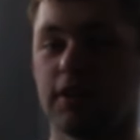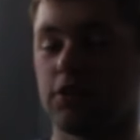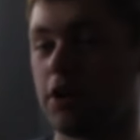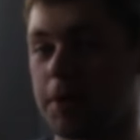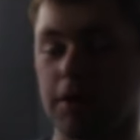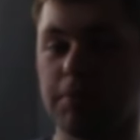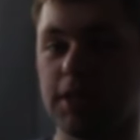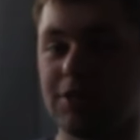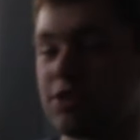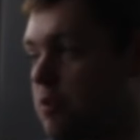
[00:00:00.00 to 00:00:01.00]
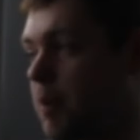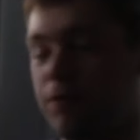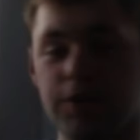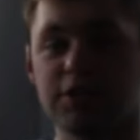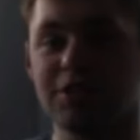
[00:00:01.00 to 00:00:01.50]
Not about me, just
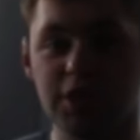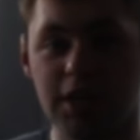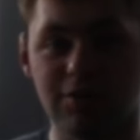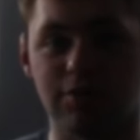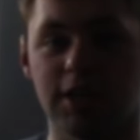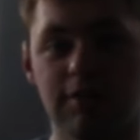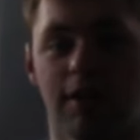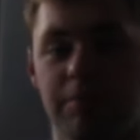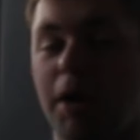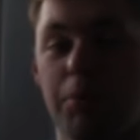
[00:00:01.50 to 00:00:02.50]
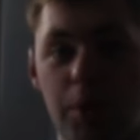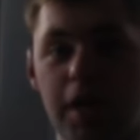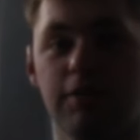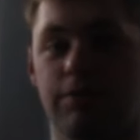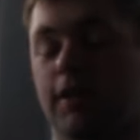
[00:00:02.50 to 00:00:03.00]
about things in general. I'm
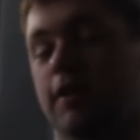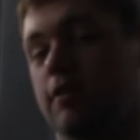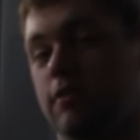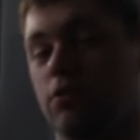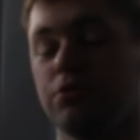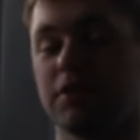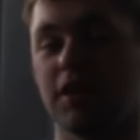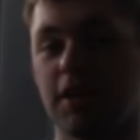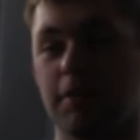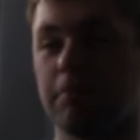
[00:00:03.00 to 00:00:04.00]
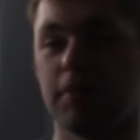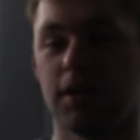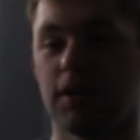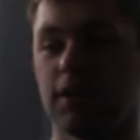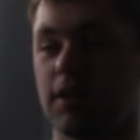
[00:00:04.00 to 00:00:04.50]
aware of that all the time.
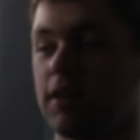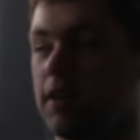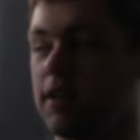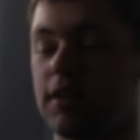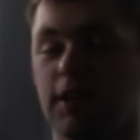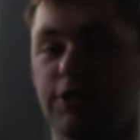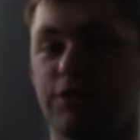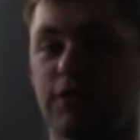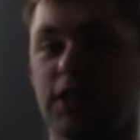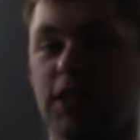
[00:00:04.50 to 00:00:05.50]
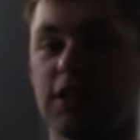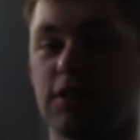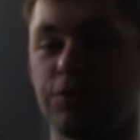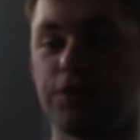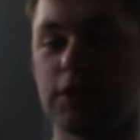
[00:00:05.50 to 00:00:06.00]
It's kind
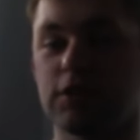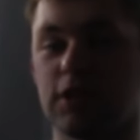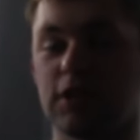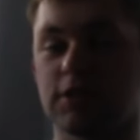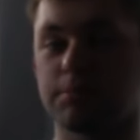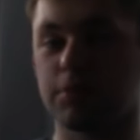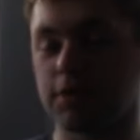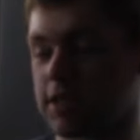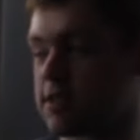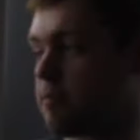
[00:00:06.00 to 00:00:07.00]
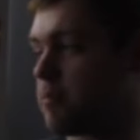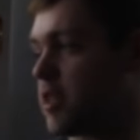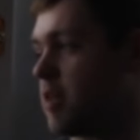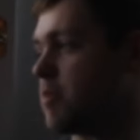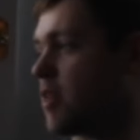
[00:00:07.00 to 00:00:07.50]
of fun to exploit that
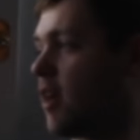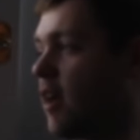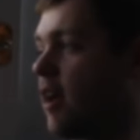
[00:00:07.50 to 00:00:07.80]
sometimes.